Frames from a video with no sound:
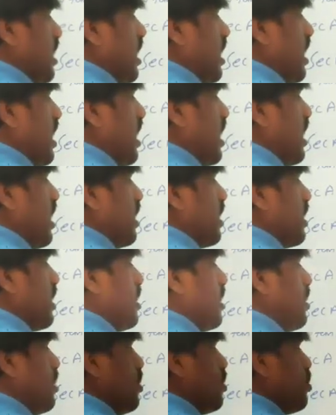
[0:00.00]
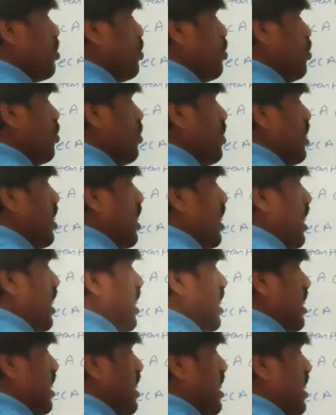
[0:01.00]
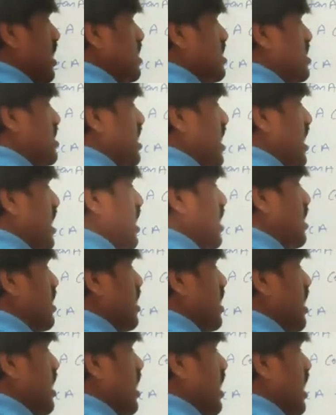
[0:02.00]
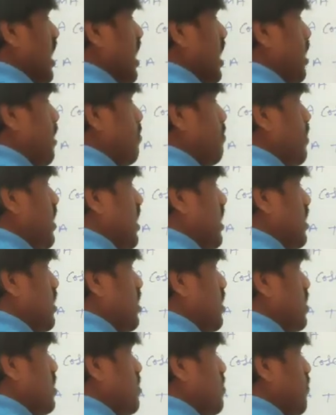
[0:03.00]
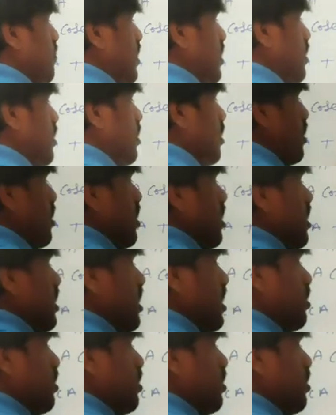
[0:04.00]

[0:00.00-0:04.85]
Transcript: A into, I get as tan A minus 1. It